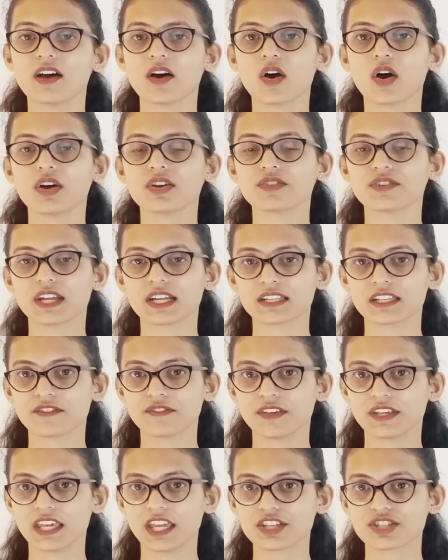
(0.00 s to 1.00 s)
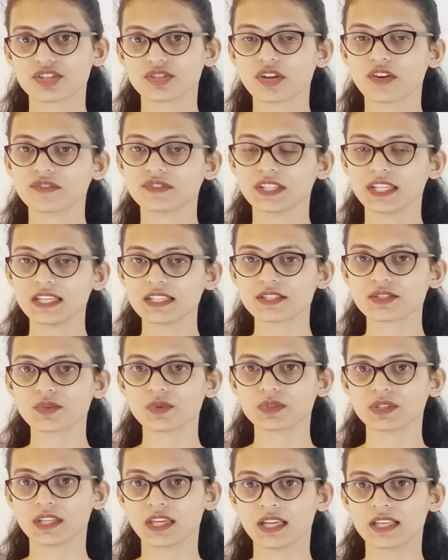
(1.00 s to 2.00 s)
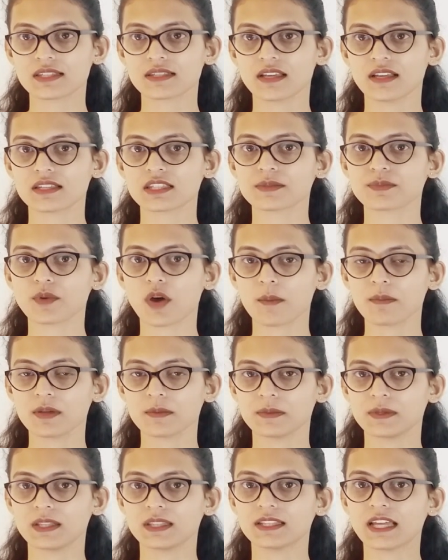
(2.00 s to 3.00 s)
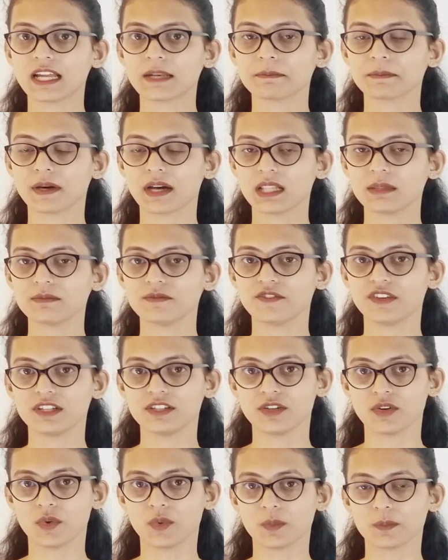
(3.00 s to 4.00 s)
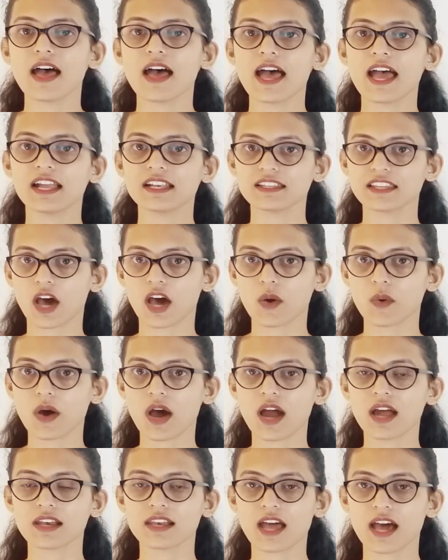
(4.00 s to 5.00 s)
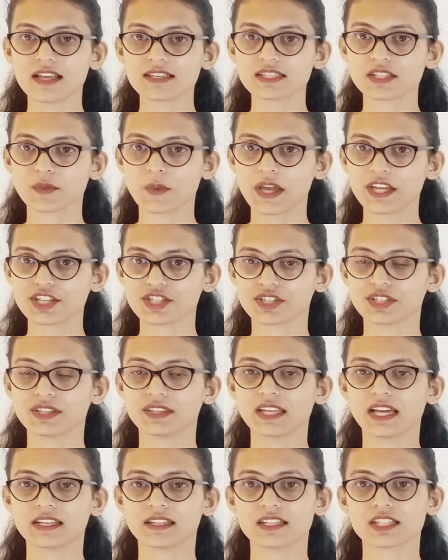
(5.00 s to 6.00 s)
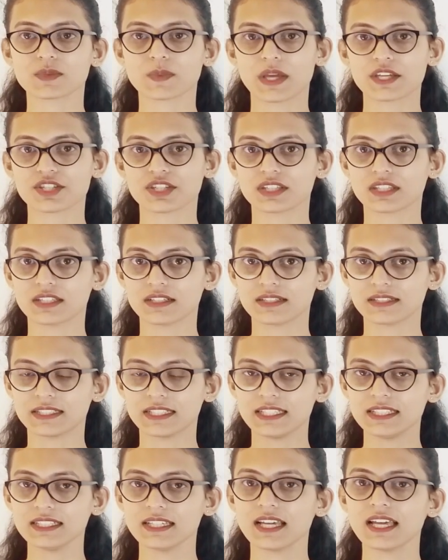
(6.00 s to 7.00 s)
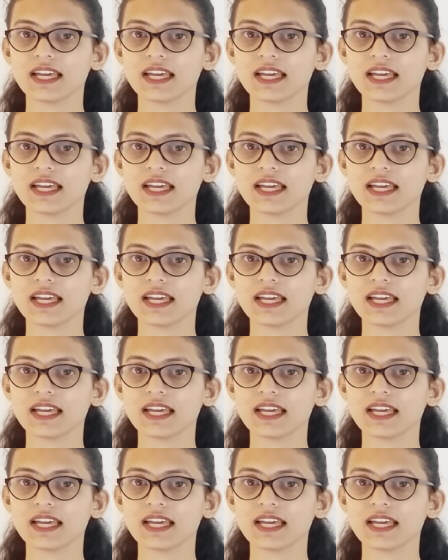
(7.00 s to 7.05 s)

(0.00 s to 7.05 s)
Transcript: On rectification of these two things, it's probable that bulb will glow. And now our last question that is question 13.